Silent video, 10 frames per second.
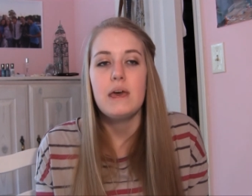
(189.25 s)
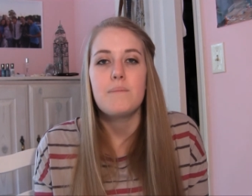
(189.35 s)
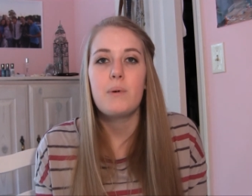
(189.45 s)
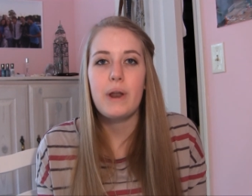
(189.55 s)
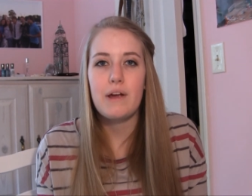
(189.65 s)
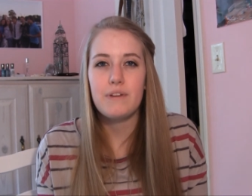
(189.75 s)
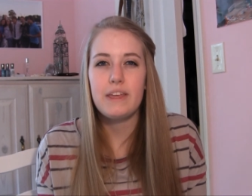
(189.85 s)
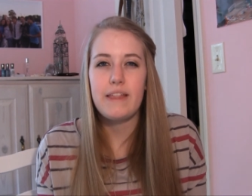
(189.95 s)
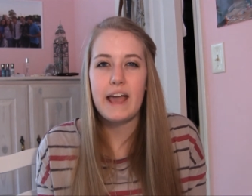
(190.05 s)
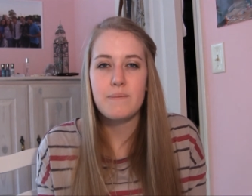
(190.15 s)
but what I
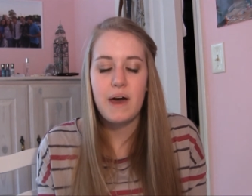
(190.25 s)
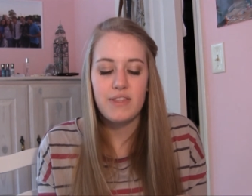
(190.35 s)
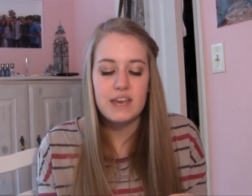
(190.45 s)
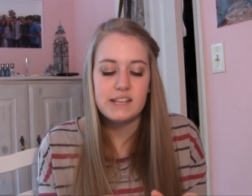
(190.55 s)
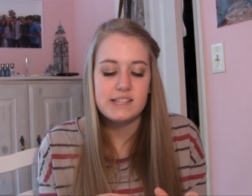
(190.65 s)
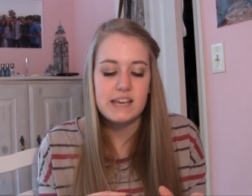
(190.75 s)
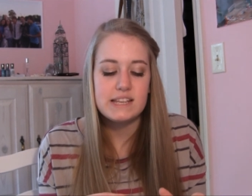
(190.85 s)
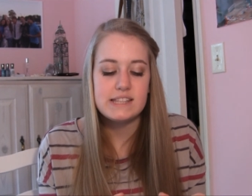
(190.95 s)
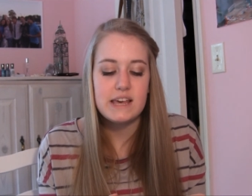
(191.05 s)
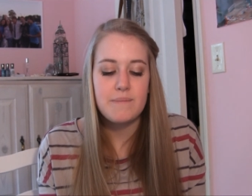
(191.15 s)
really like about this
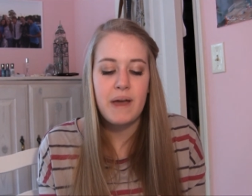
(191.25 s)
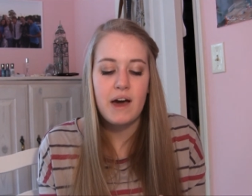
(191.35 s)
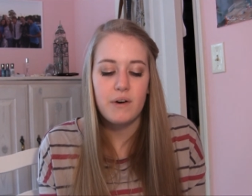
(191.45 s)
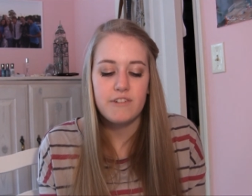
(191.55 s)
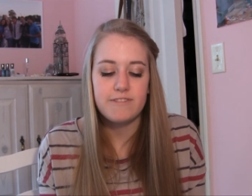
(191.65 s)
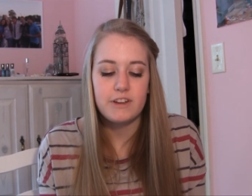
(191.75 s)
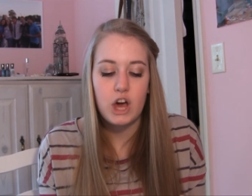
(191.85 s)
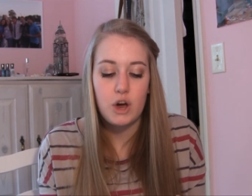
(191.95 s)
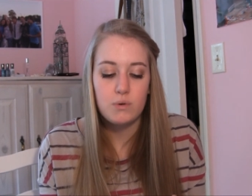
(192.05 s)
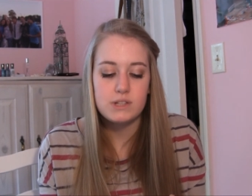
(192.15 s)
is the amount of
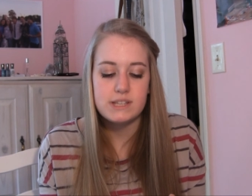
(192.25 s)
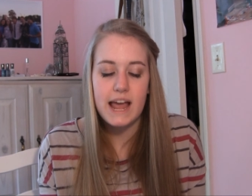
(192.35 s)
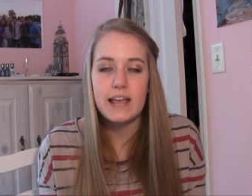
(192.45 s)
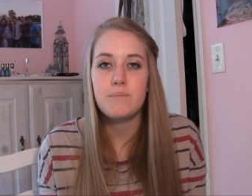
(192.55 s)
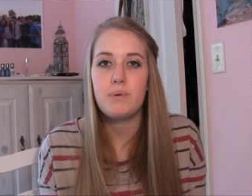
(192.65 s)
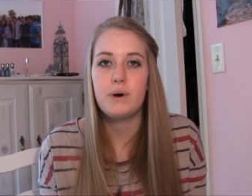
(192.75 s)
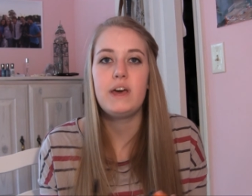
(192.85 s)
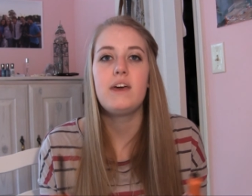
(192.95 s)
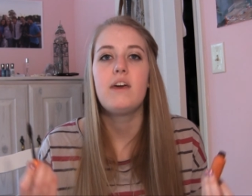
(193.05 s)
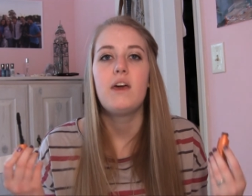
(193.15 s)
coats I can put